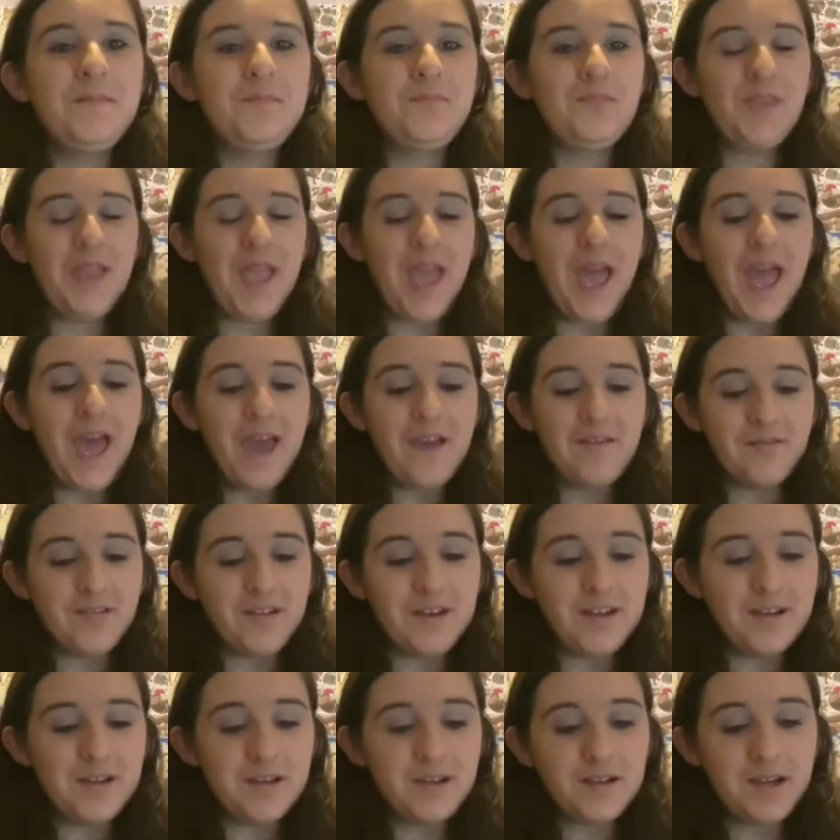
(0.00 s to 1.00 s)

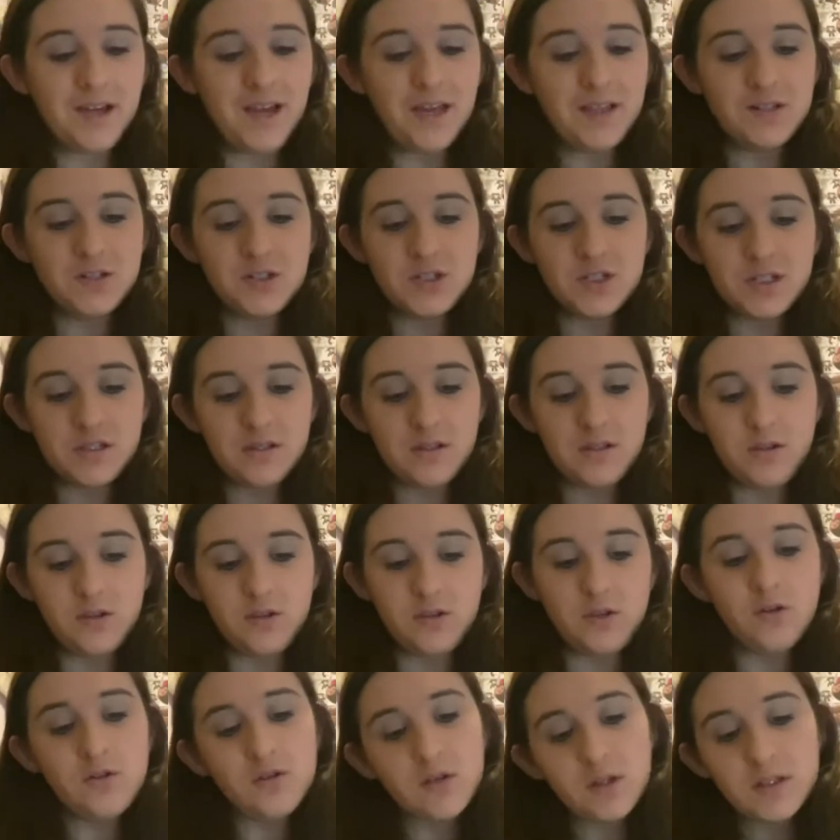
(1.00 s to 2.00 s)
area, and
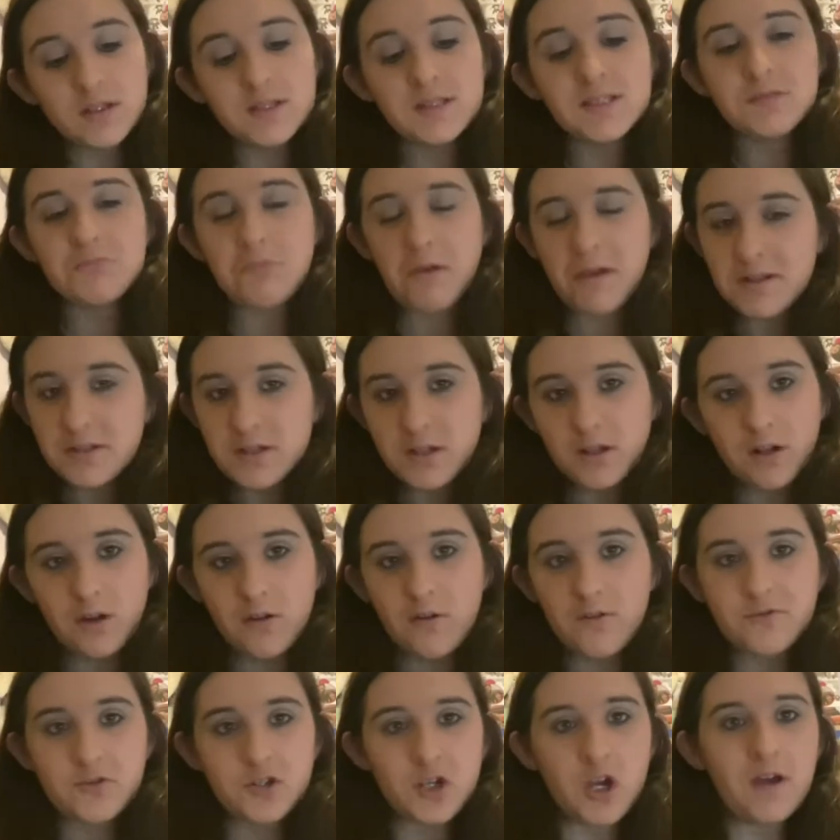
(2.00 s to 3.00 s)
you can spend a lot
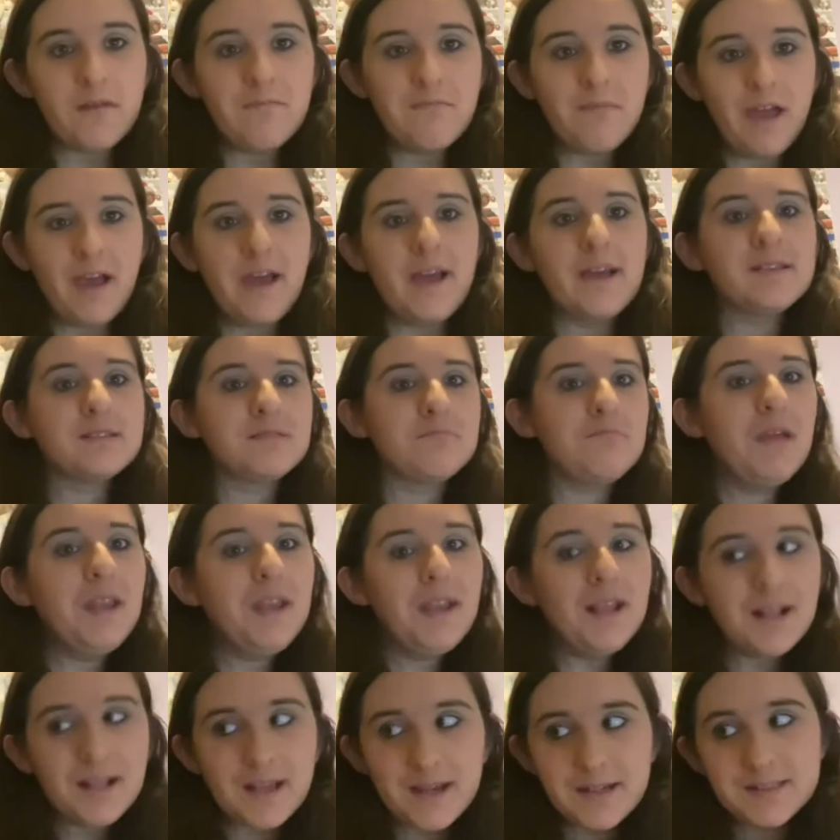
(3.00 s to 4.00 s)
of time there, as
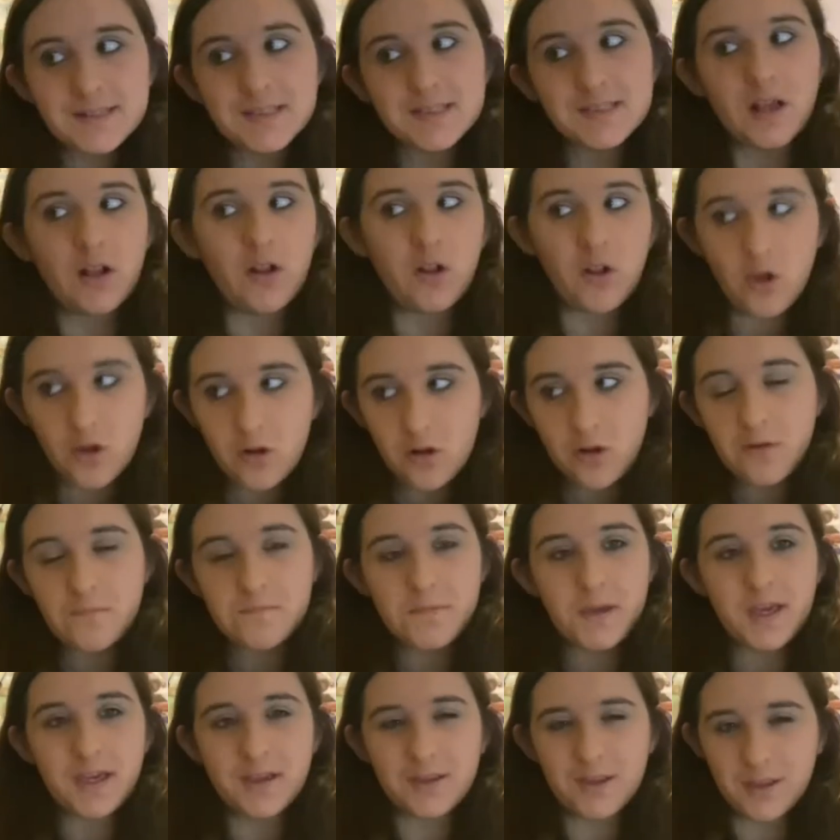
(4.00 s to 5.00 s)
Miniland is a lot
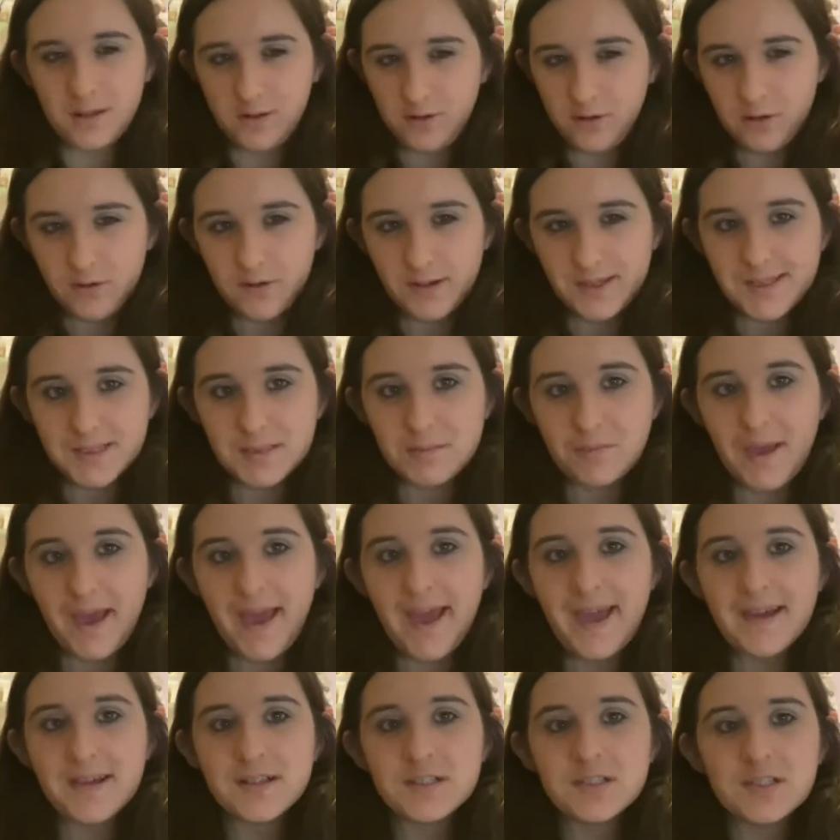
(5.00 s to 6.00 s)
bigger than you
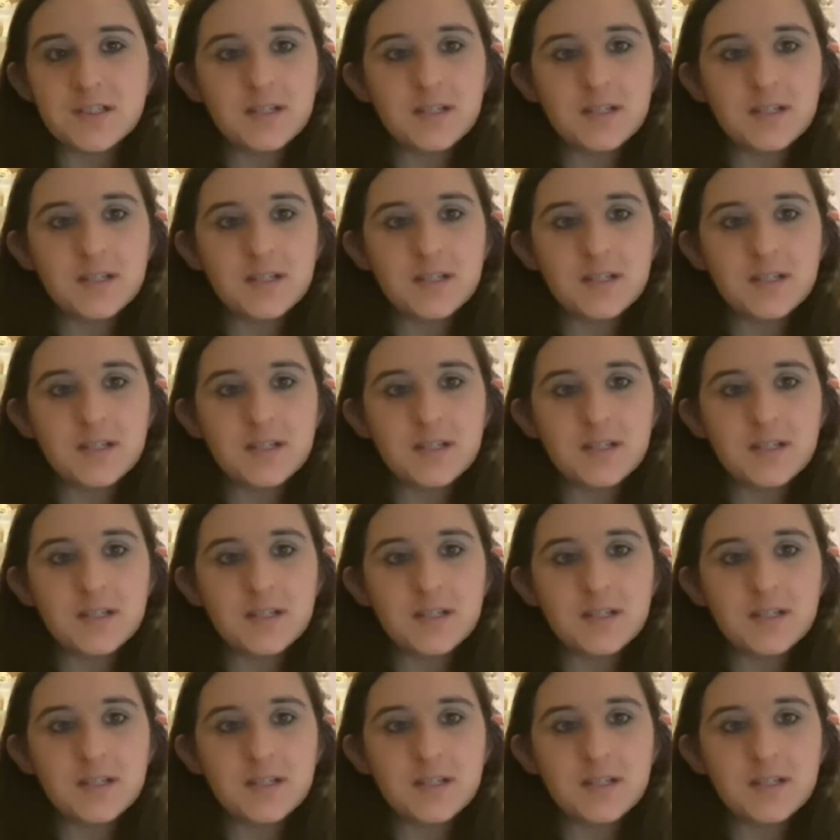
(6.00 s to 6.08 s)
expect.